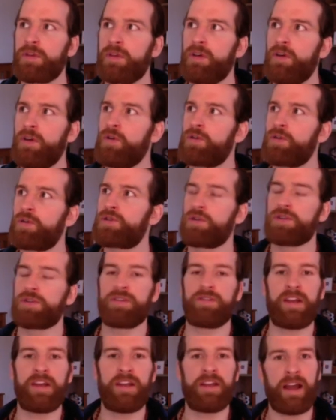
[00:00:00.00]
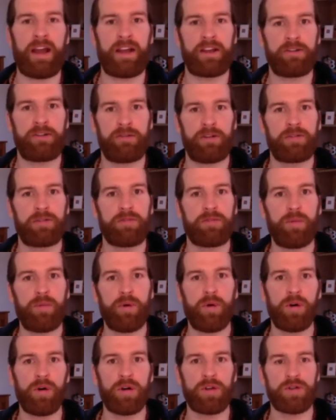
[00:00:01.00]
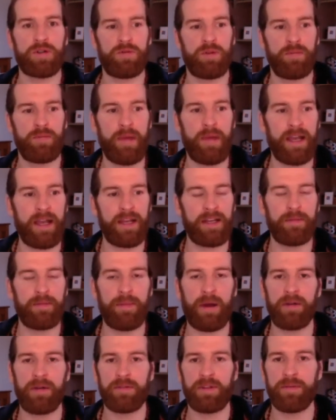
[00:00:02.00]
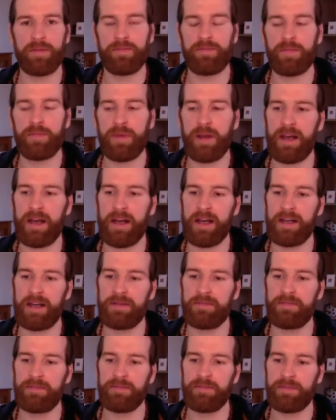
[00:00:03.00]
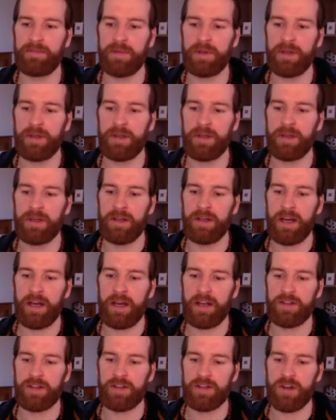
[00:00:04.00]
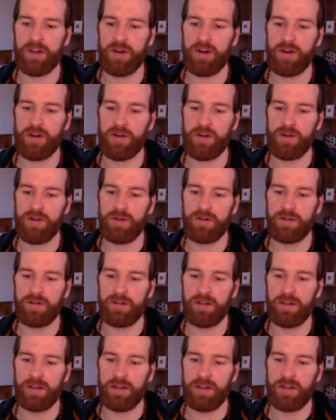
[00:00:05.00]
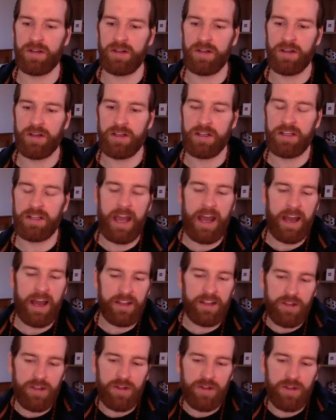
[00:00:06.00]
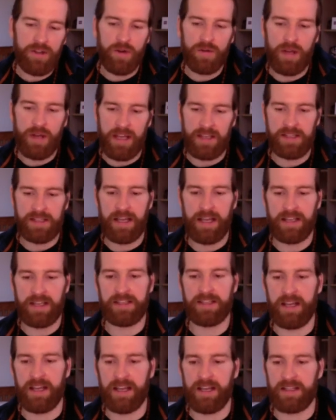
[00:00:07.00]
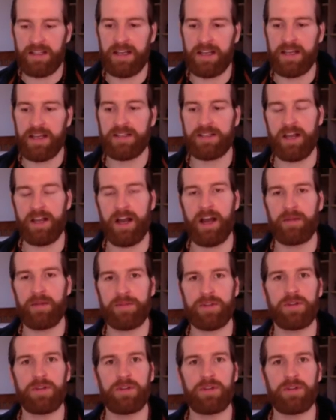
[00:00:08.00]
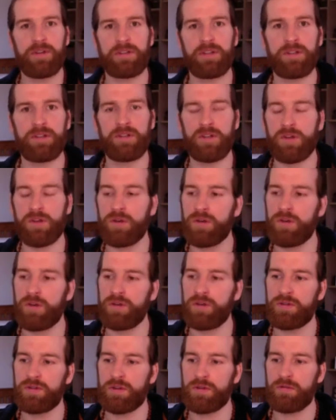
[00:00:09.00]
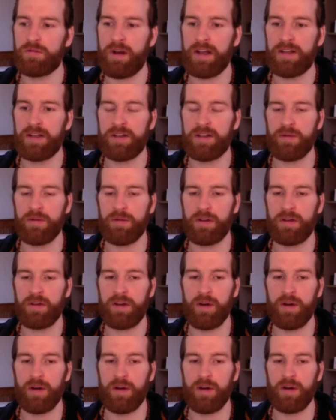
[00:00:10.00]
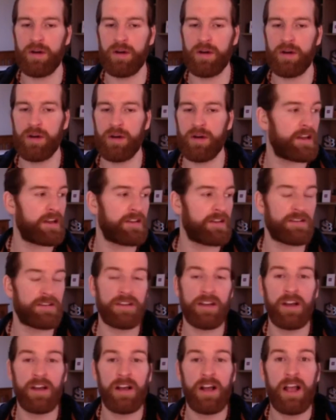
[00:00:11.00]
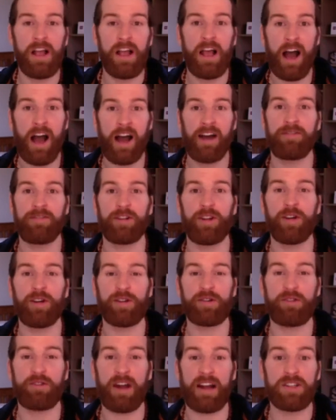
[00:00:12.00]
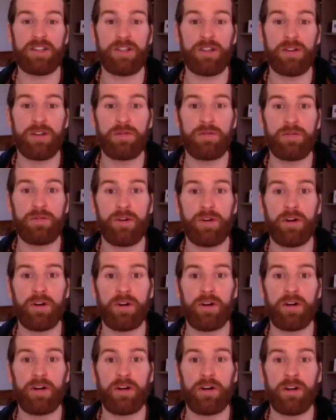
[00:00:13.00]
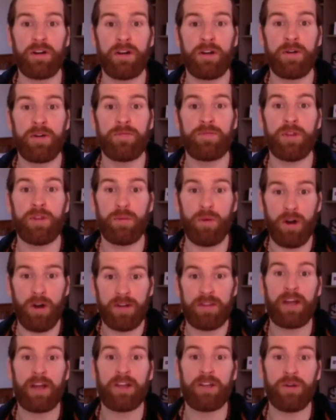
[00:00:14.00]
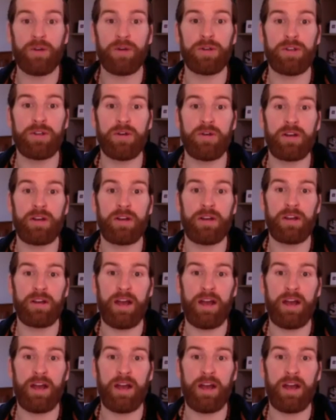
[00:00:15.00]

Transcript: all sorts of inaccurate reports were made about them. And so, yeah, it's time to raise your awareness, and hence I have a lot of gratitude for the work that you're doing.